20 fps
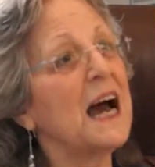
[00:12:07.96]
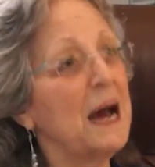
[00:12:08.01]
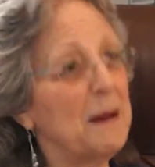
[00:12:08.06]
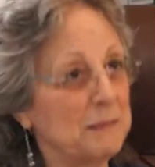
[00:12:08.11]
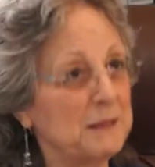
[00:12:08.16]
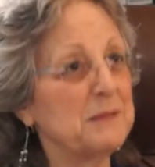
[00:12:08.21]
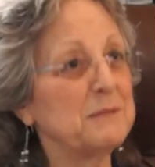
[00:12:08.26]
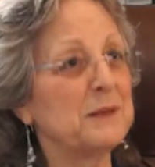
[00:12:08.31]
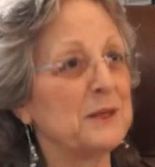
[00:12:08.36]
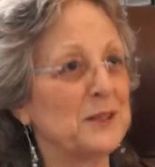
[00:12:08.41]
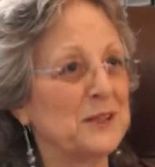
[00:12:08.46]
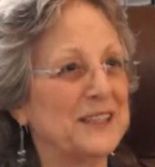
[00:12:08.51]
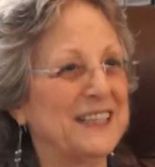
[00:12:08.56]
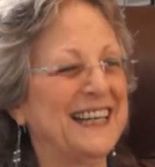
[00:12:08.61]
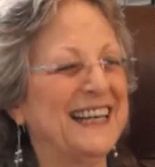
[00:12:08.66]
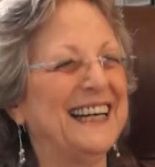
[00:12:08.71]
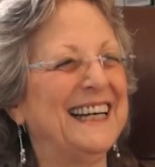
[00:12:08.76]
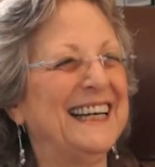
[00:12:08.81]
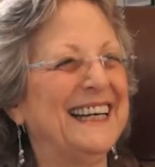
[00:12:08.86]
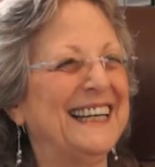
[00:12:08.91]
optimist
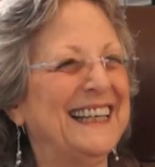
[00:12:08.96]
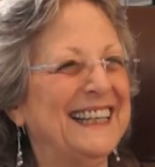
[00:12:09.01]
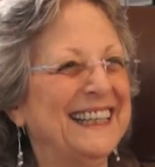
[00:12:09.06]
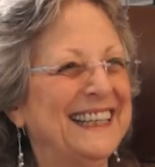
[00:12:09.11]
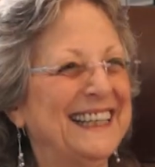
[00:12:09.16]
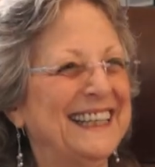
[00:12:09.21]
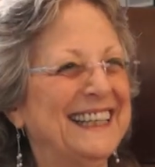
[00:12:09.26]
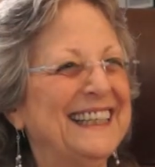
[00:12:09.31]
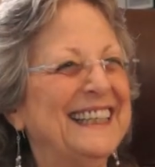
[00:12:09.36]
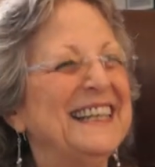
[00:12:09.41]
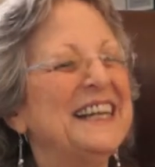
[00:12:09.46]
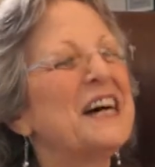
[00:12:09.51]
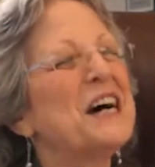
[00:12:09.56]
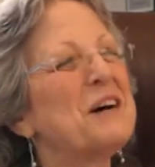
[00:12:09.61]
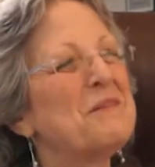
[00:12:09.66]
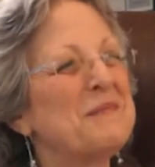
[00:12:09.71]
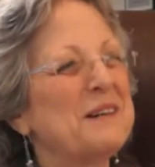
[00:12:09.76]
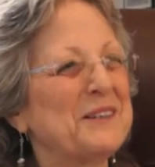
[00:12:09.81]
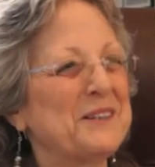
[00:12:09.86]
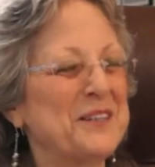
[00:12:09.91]

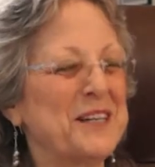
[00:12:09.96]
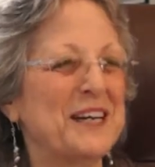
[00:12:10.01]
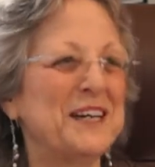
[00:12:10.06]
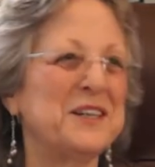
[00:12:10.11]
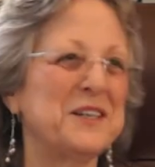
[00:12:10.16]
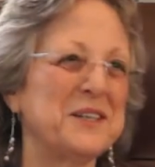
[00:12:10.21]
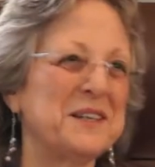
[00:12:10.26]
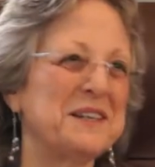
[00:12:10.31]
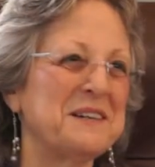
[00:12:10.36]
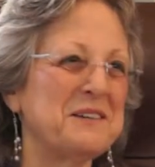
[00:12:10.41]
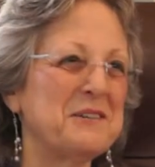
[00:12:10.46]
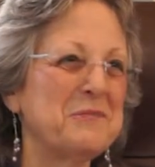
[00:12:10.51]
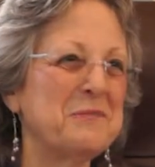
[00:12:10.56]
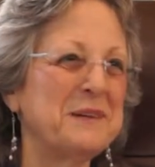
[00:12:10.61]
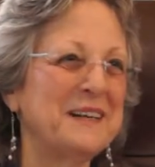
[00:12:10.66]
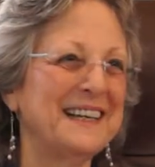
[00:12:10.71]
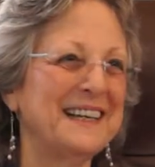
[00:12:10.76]
about change in therapy.